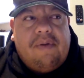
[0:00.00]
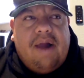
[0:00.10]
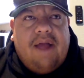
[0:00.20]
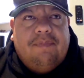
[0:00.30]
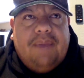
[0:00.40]

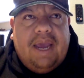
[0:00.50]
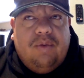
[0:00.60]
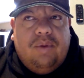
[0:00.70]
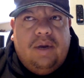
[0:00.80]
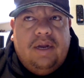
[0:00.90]
I paid
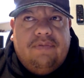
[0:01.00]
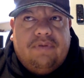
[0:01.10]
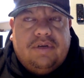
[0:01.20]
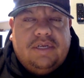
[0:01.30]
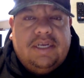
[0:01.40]
one
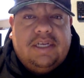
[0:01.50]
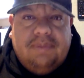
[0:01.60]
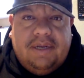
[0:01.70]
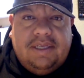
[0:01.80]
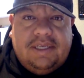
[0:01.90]
for 6
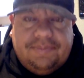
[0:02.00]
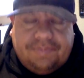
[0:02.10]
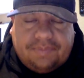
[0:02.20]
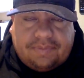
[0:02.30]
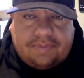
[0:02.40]
months,
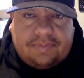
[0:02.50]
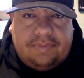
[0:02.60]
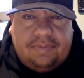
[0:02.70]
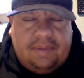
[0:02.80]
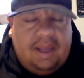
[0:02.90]

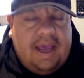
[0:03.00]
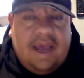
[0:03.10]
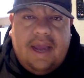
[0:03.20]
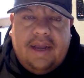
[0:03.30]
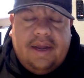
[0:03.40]

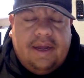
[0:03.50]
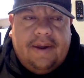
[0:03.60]
and